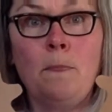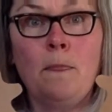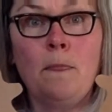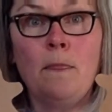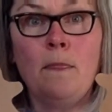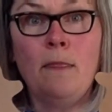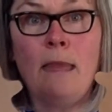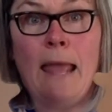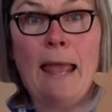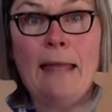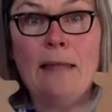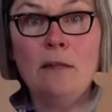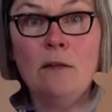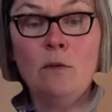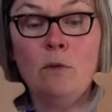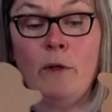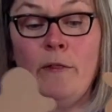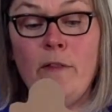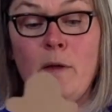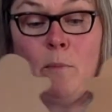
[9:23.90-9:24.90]
Then,
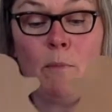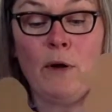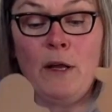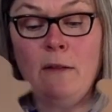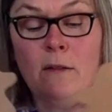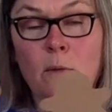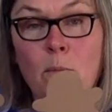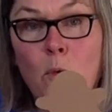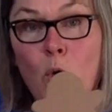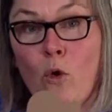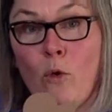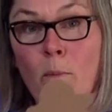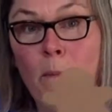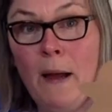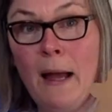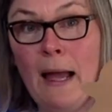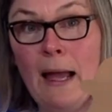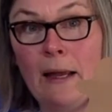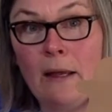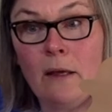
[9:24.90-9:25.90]
when they bring them all
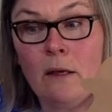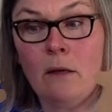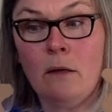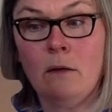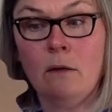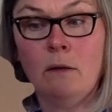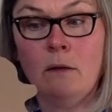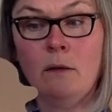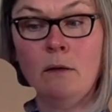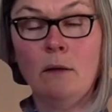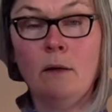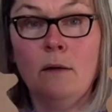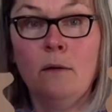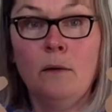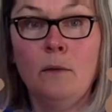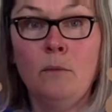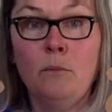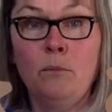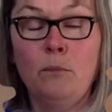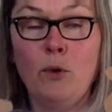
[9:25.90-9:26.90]
back,
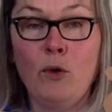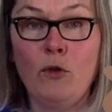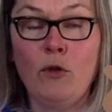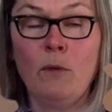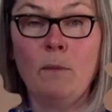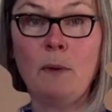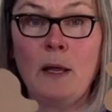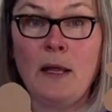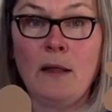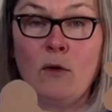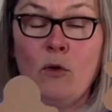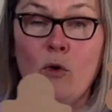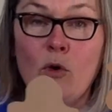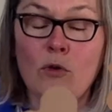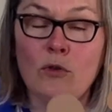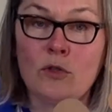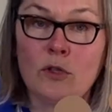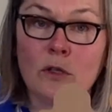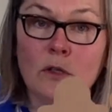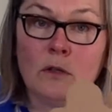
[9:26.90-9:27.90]
put them in
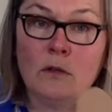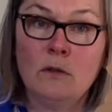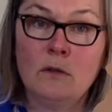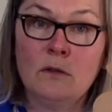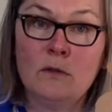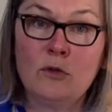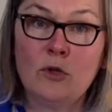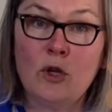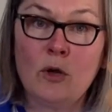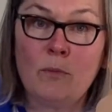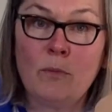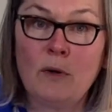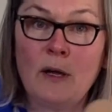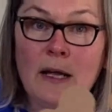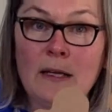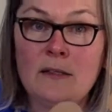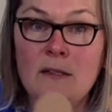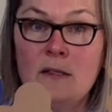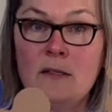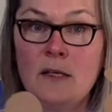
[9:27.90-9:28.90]
order. So you're
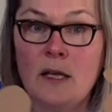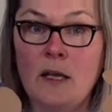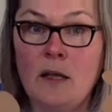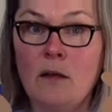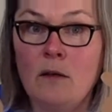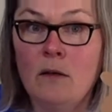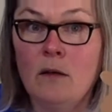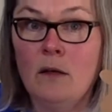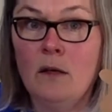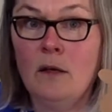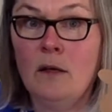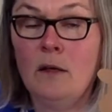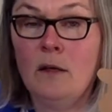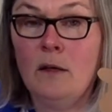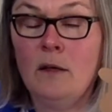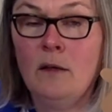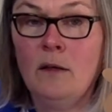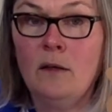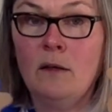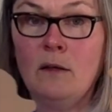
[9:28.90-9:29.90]
practicing
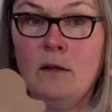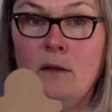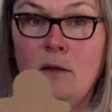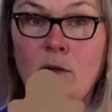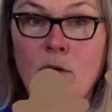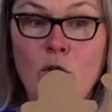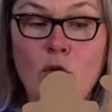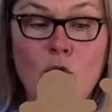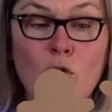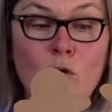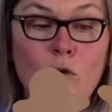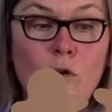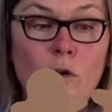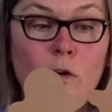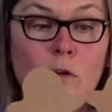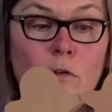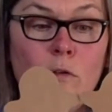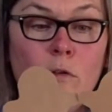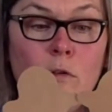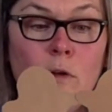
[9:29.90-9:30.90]

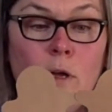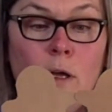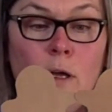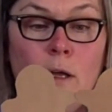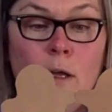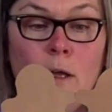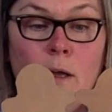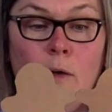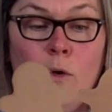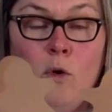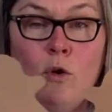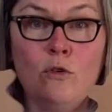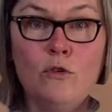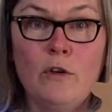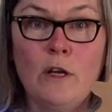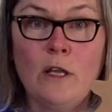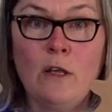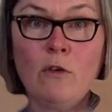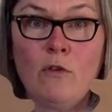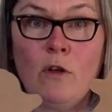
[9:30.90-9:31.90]
your
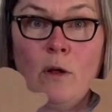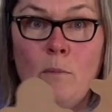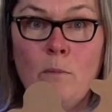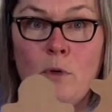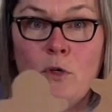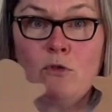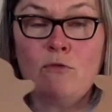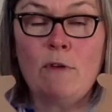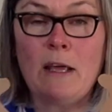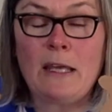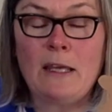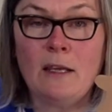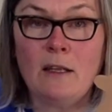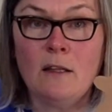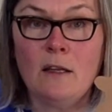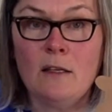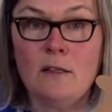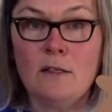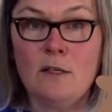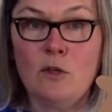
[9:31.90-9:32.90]
ordering your numbers,
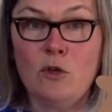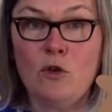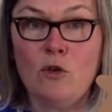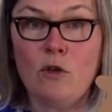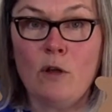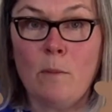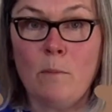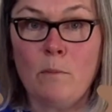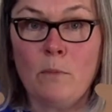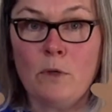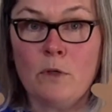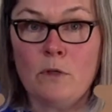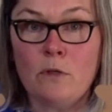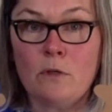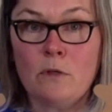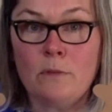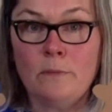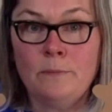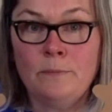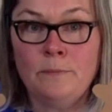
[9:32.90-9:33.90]
recognising your numbers.
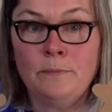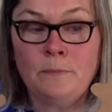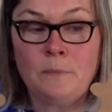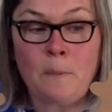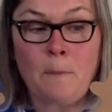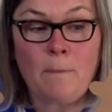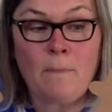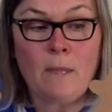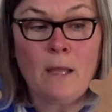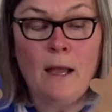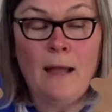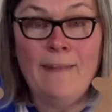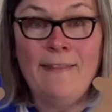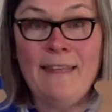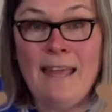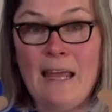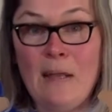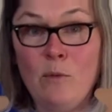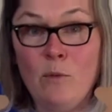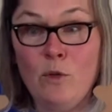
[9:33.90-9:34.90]
And
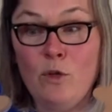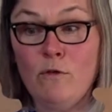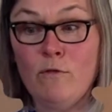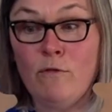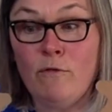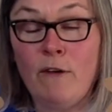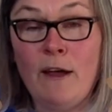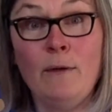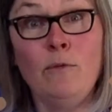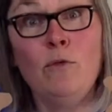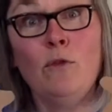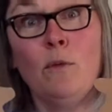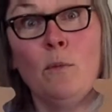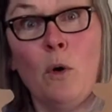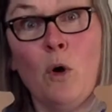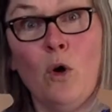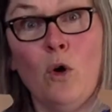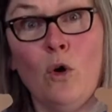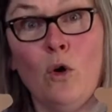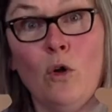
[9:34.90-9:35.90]
then when you've found them
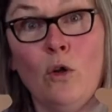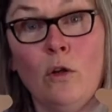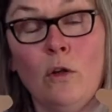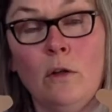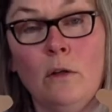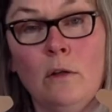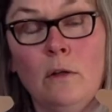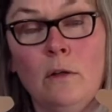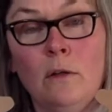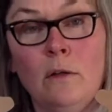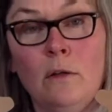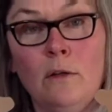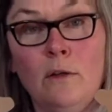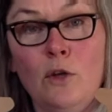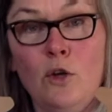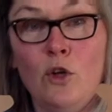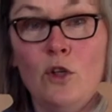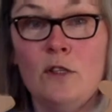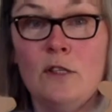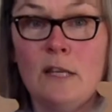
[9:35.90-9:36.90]
all, you
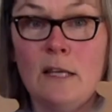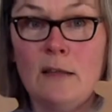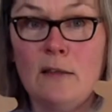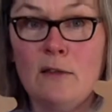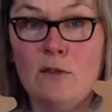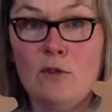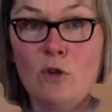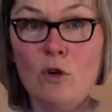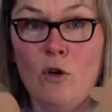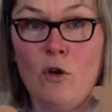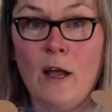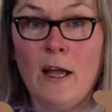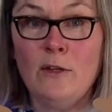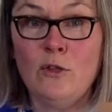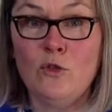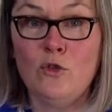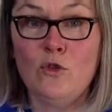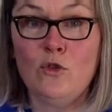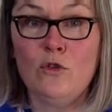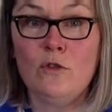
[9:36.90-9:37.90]
could sing the song and
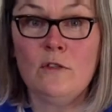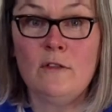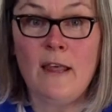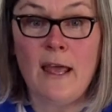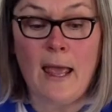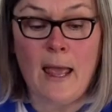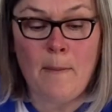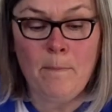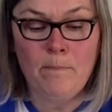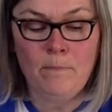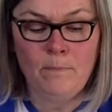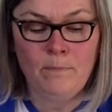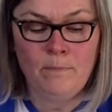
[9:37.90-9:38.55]
use them